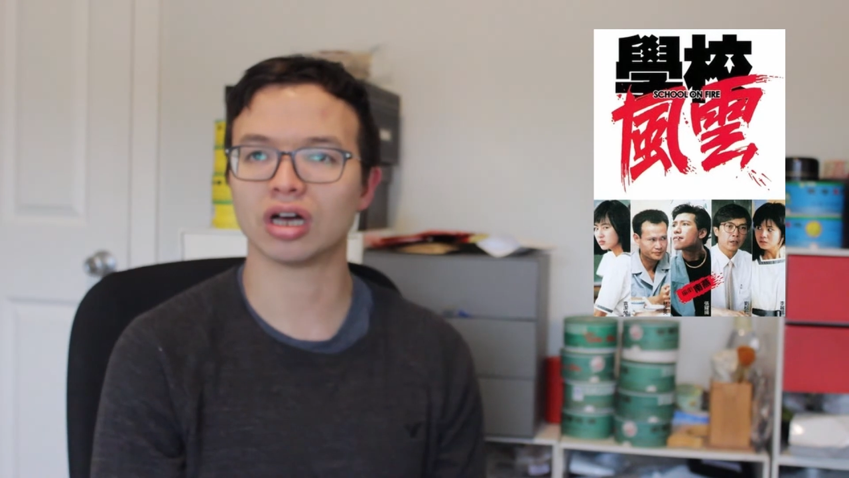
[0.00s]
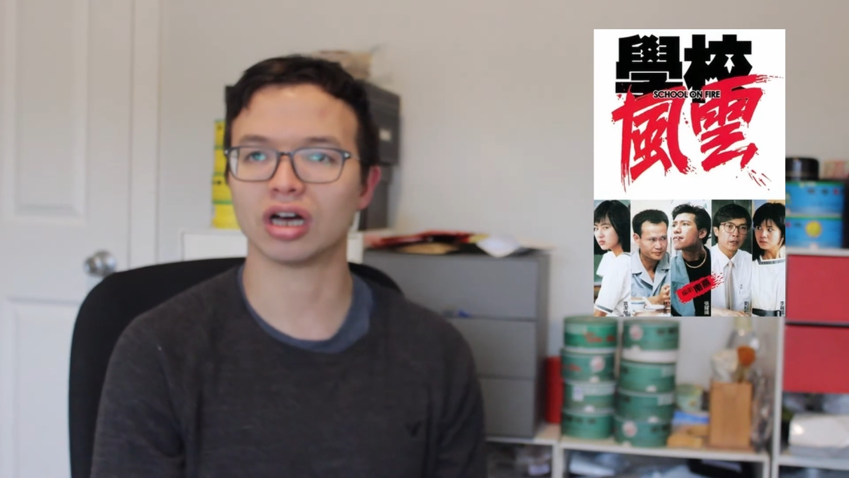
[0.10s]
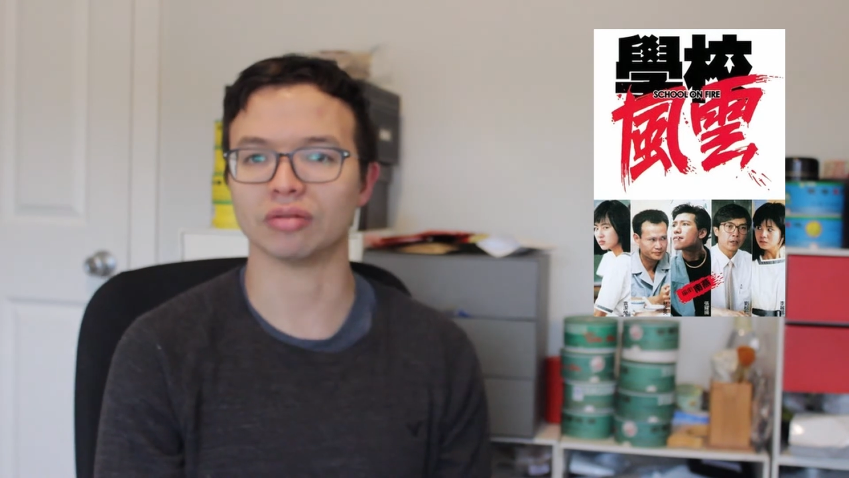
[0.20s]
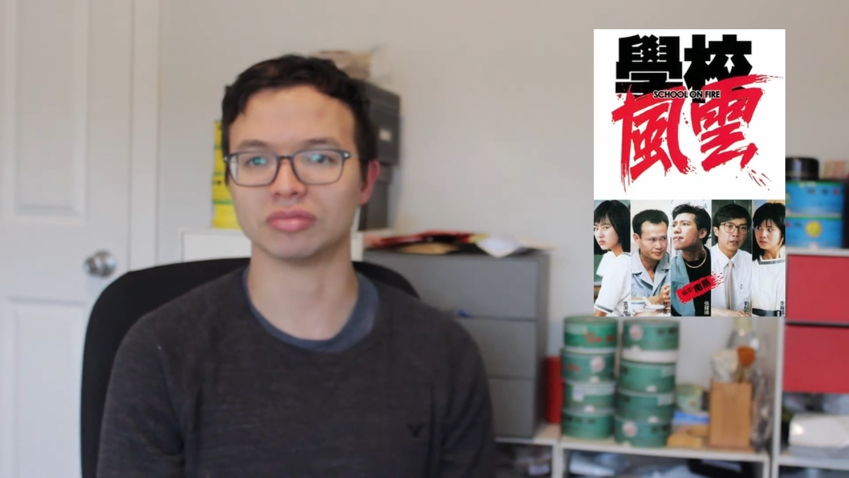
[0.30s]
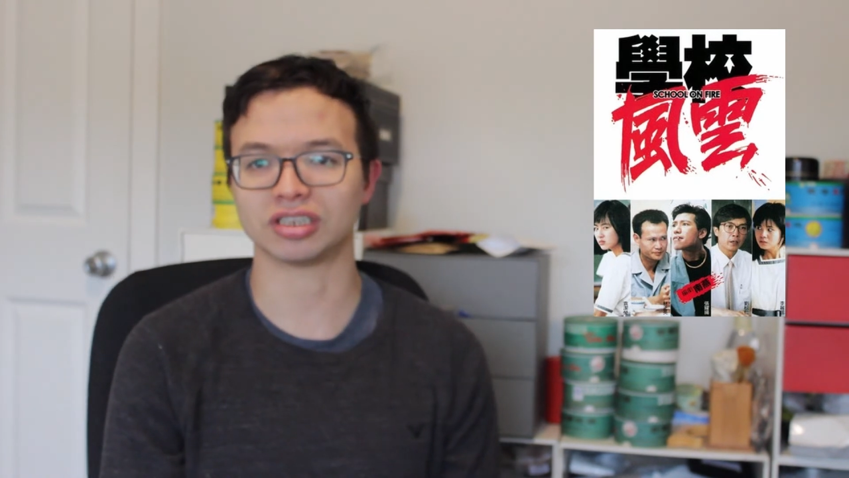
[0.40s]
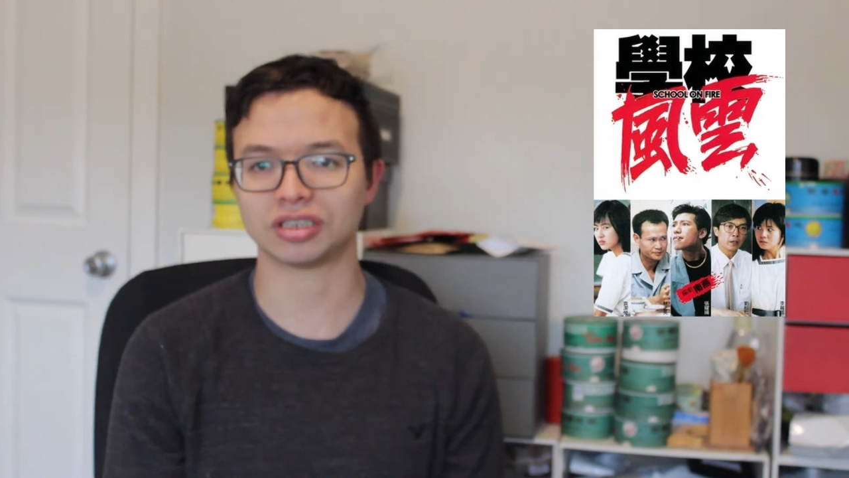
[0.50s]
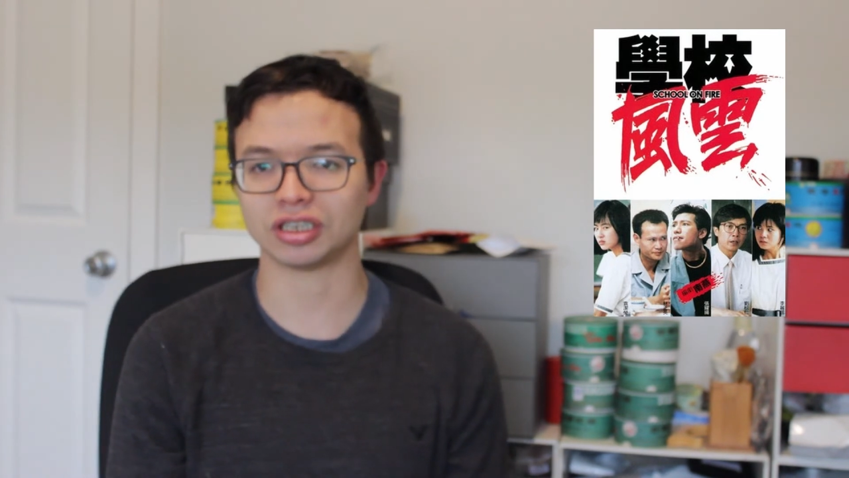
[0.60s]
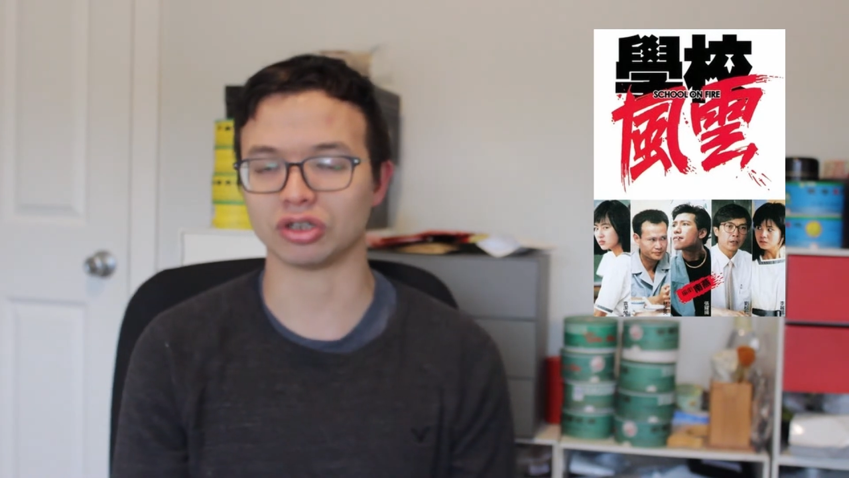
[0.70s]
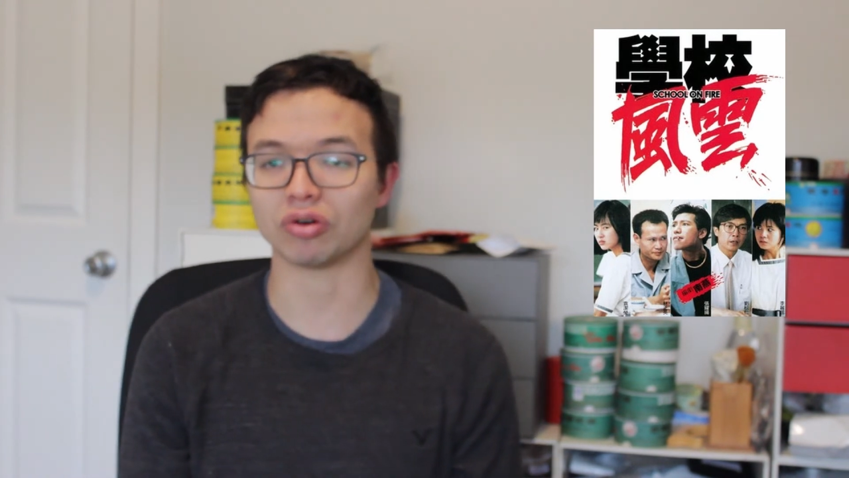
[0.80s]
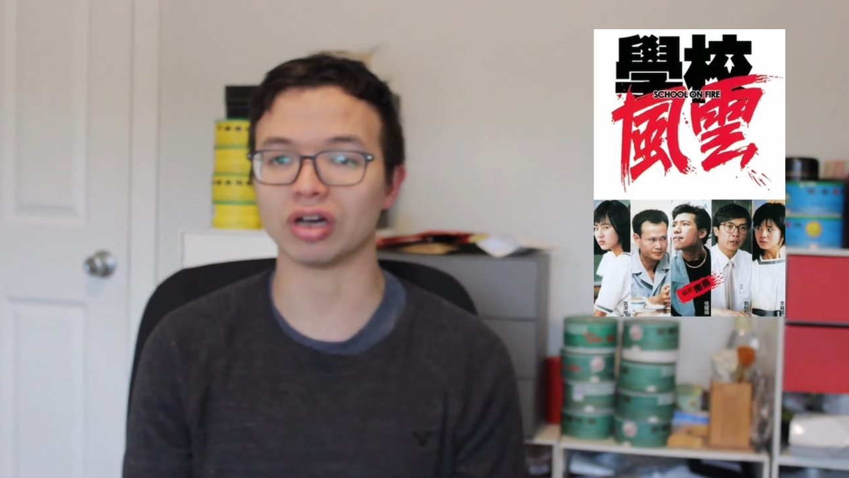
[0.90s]
the
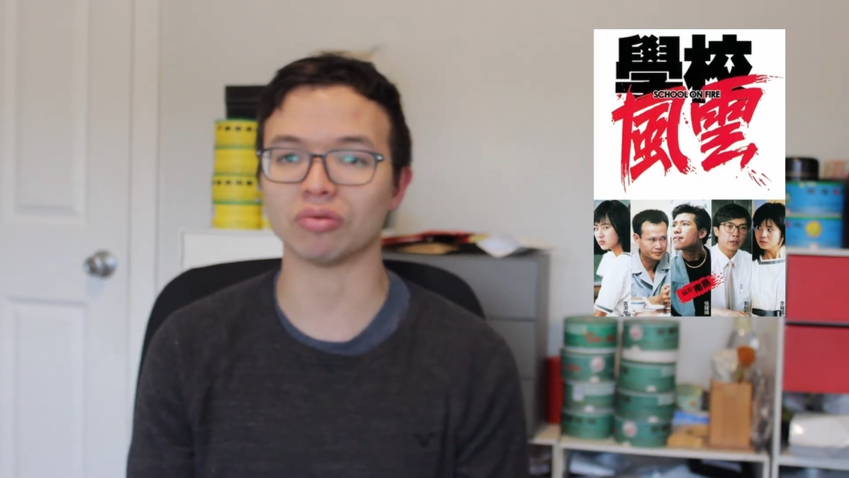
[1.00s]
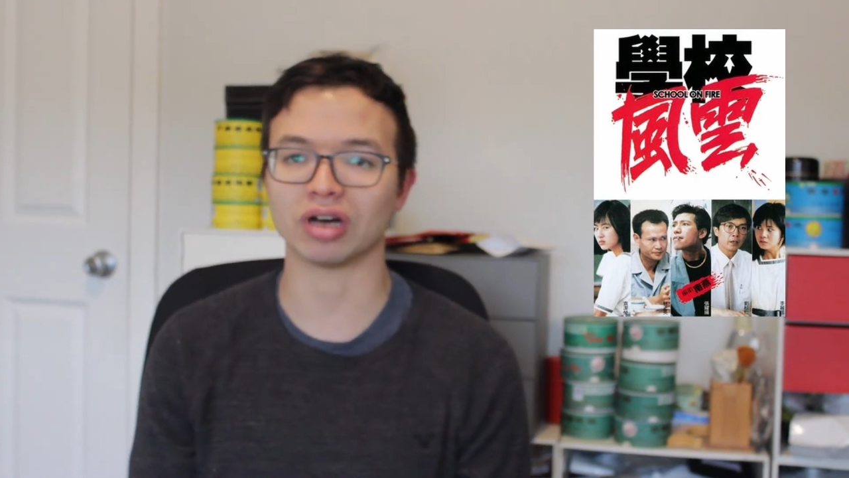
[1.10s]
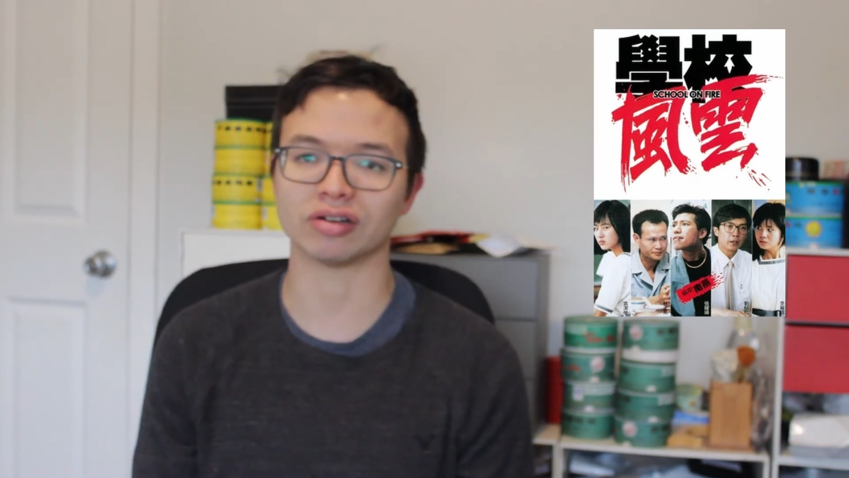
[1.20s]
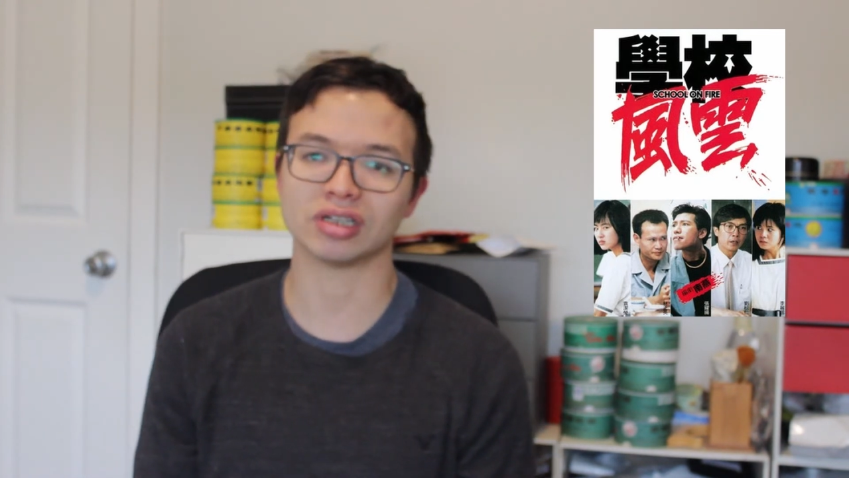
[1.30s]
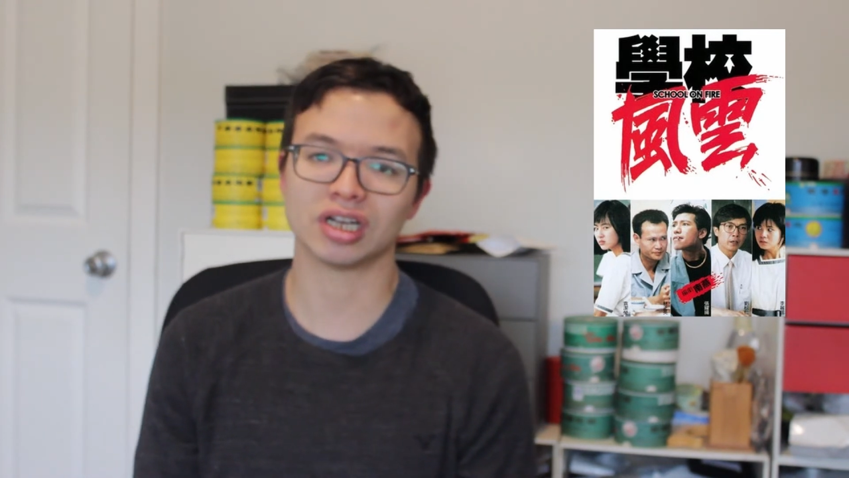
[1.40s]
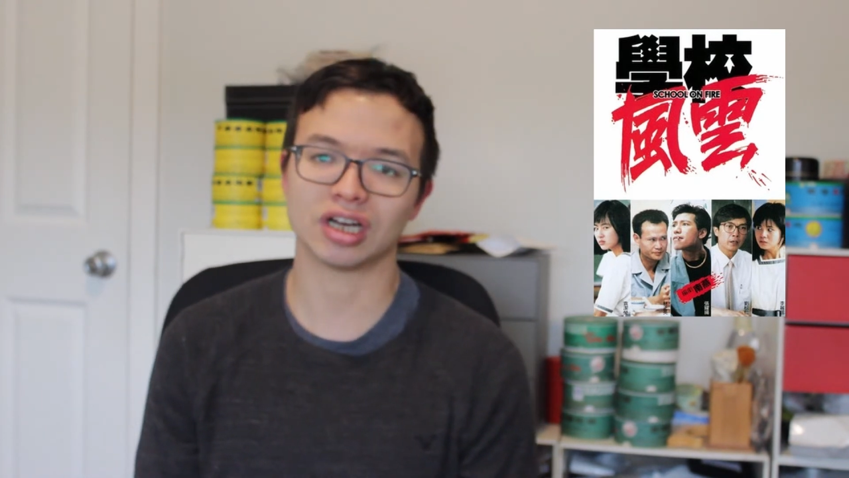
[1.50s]
city quite well,